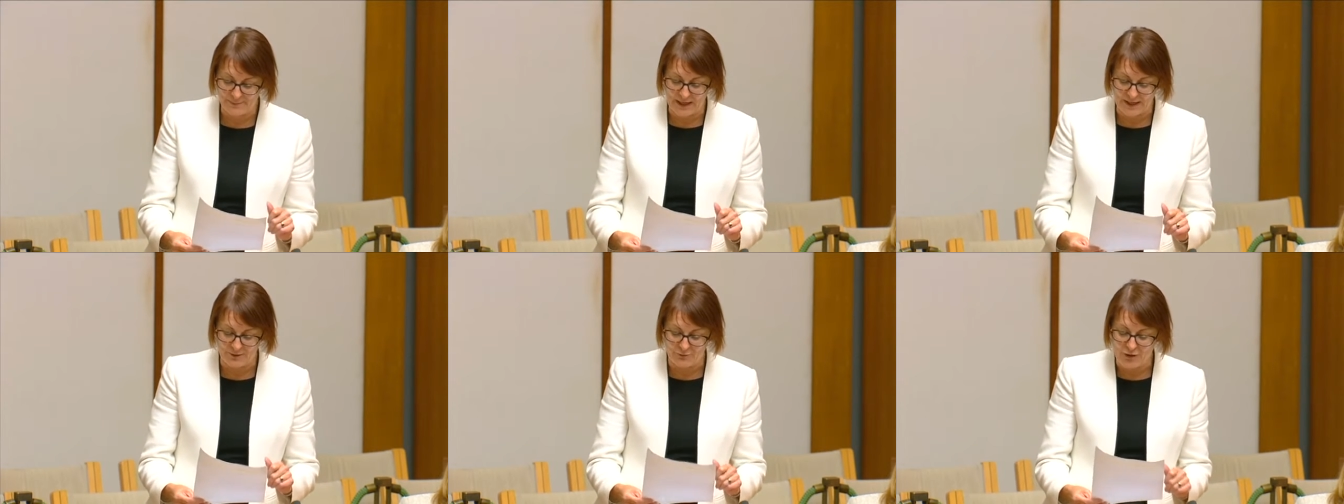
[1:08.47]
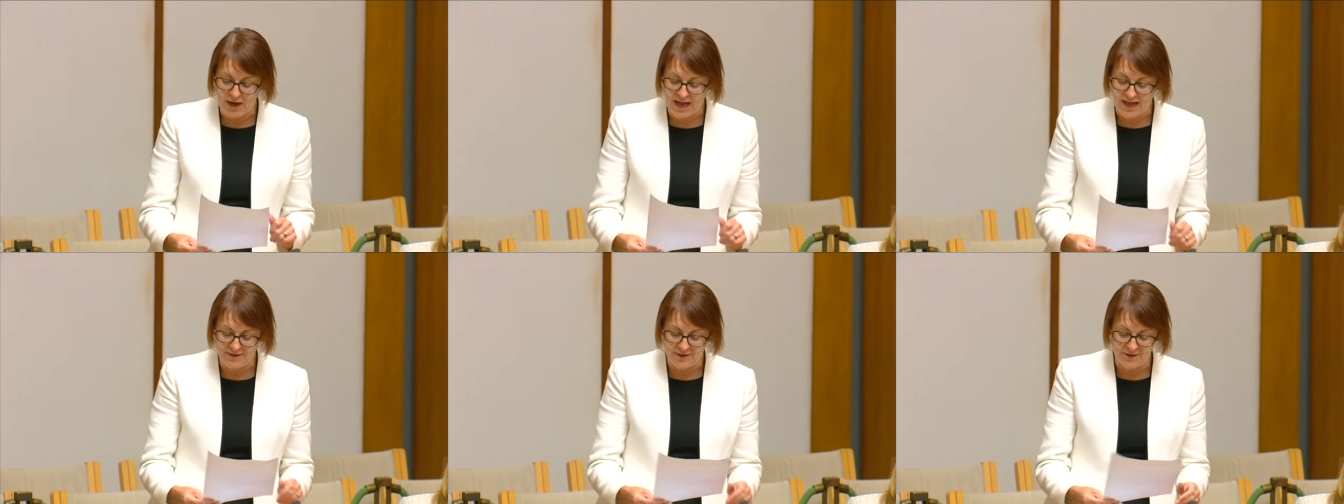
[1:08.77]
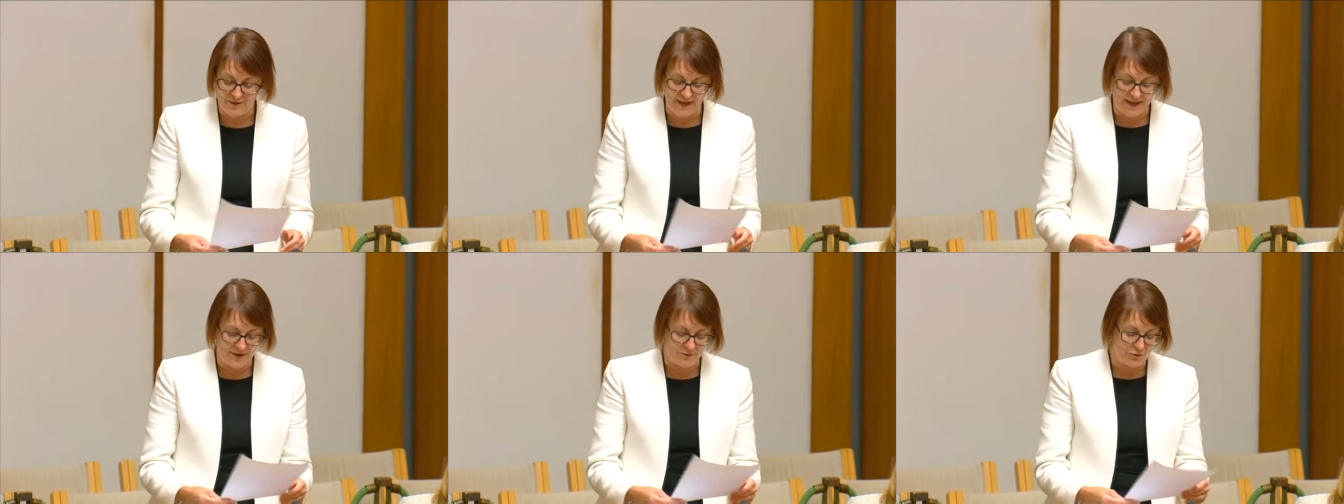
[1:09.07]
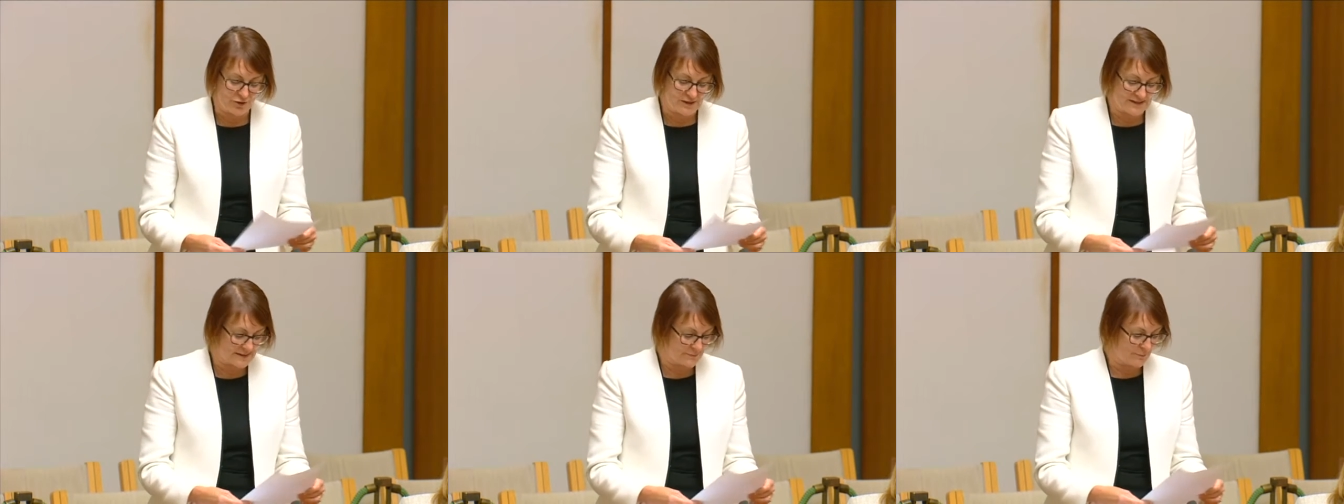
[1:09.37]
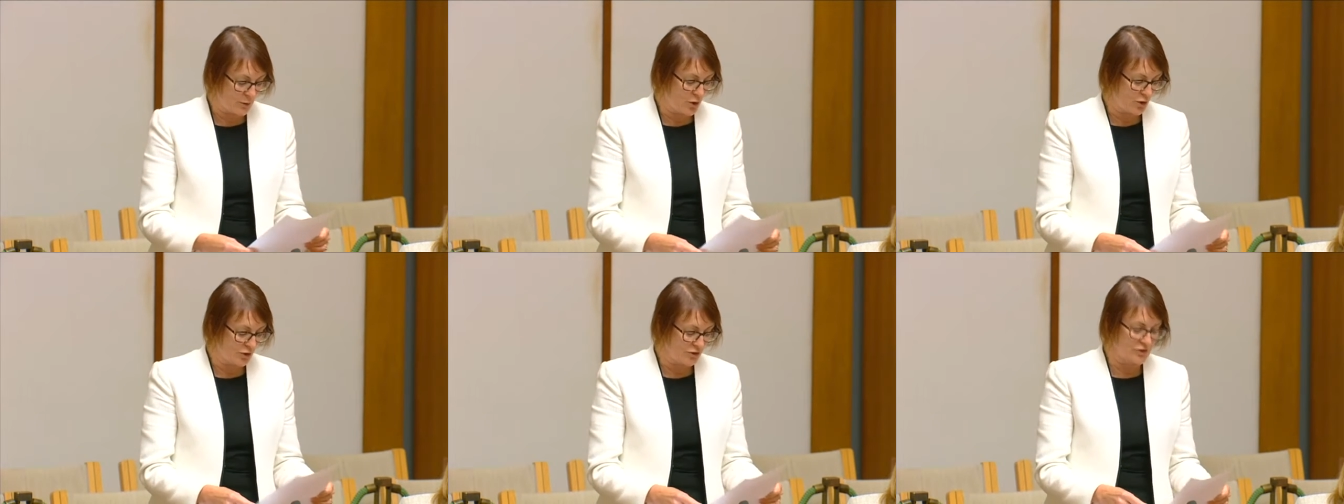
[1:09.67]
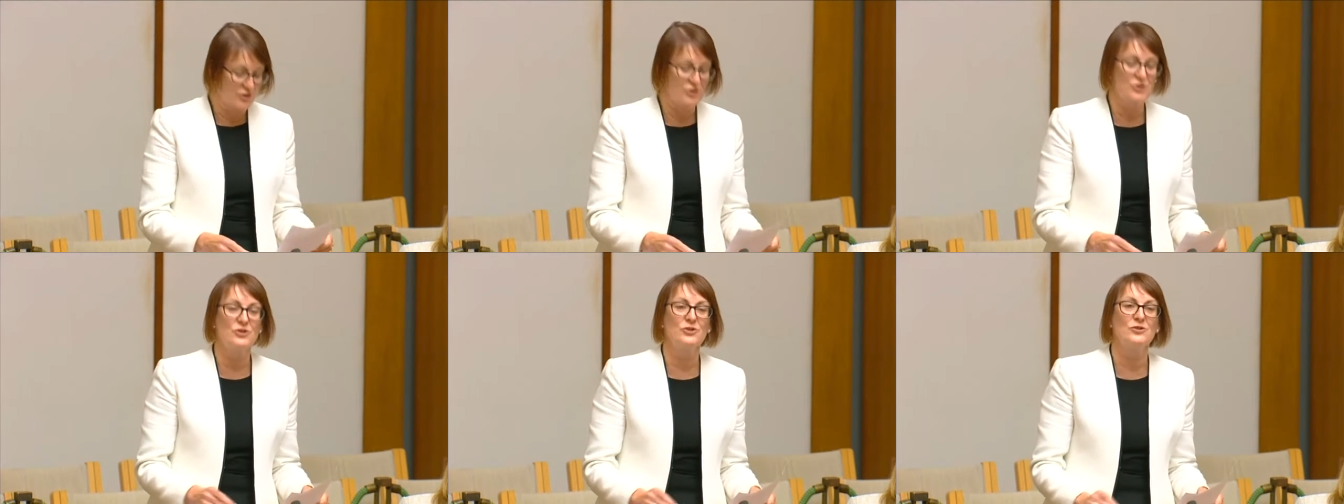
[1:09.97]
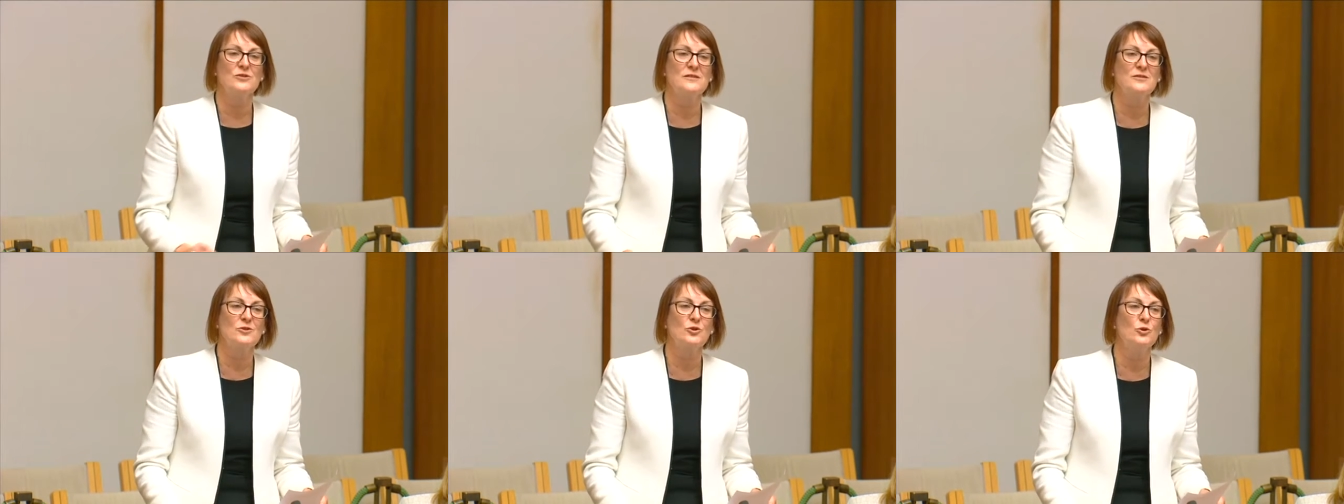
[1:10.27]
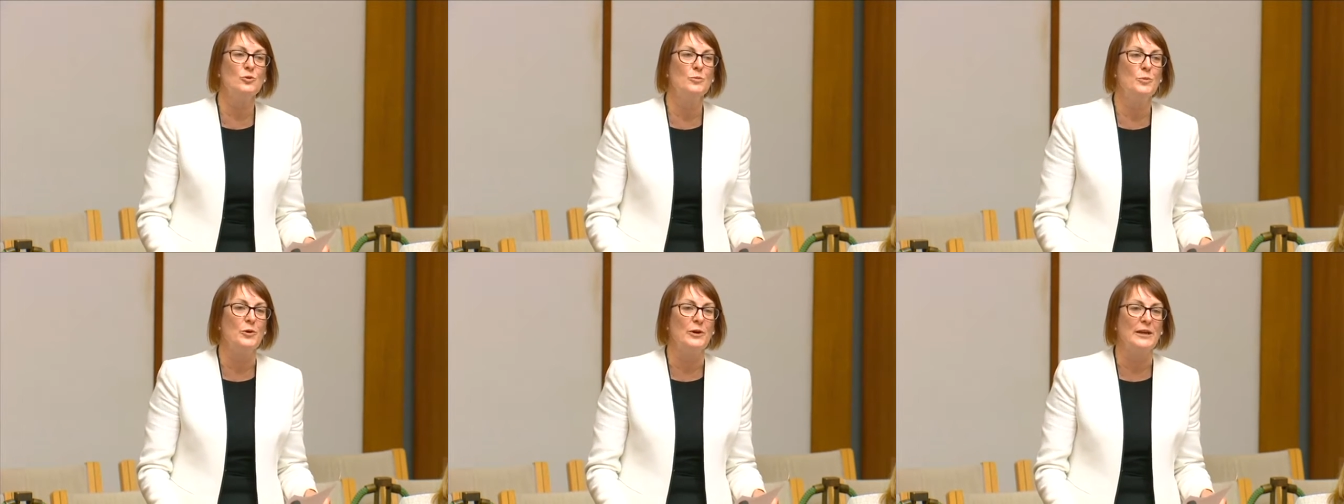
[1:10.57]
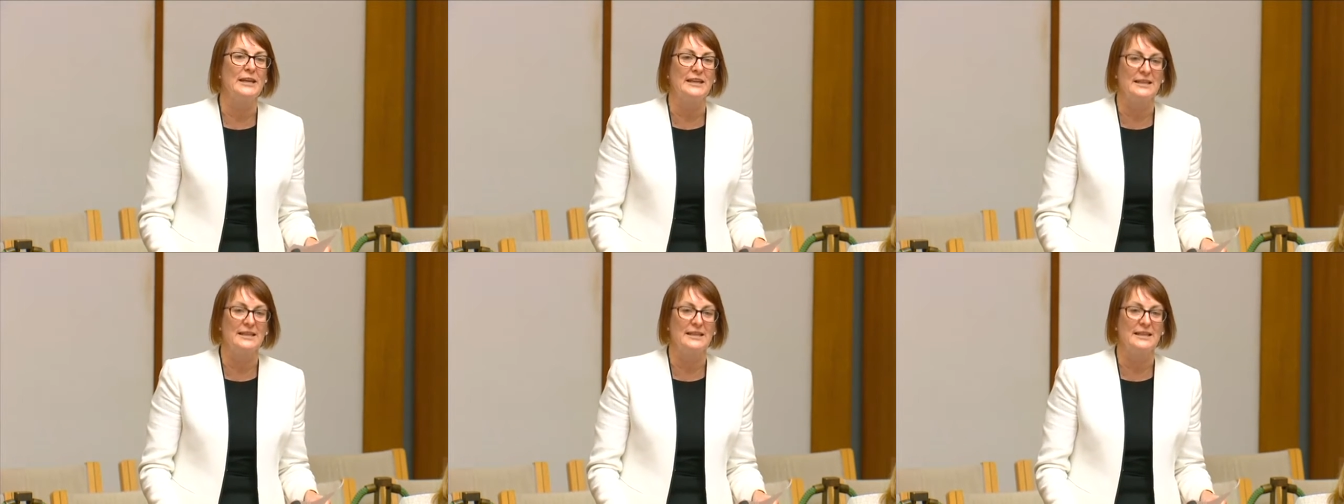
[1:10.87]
but rather than respond to schoolboy